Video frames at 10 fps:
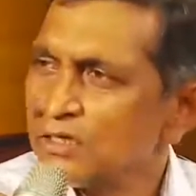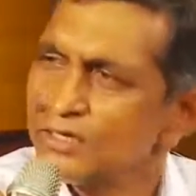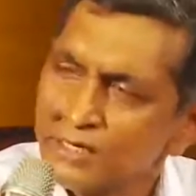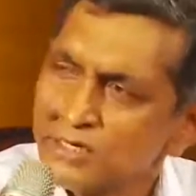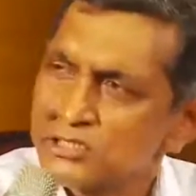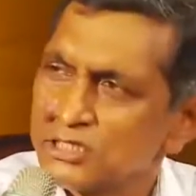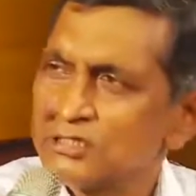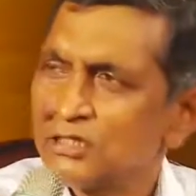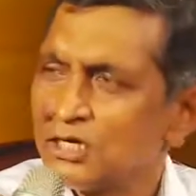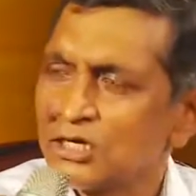in any
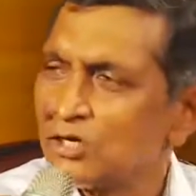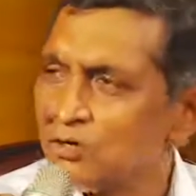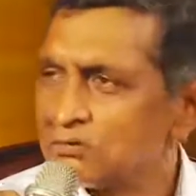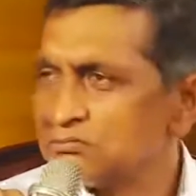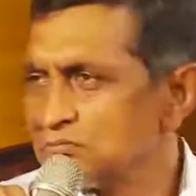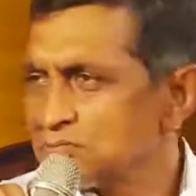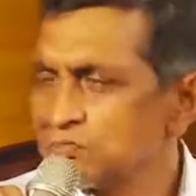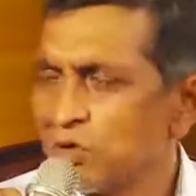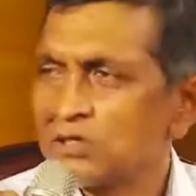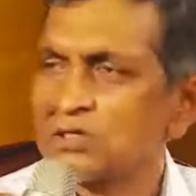city, let alone
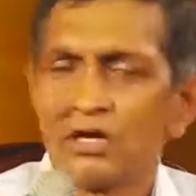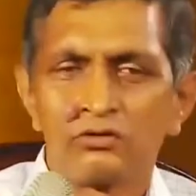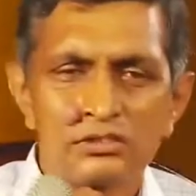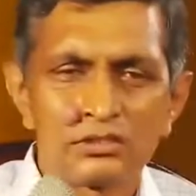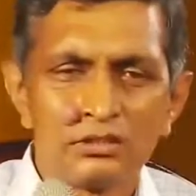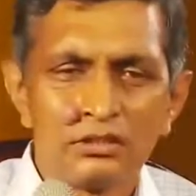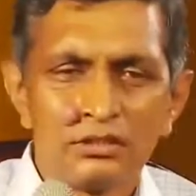small towns,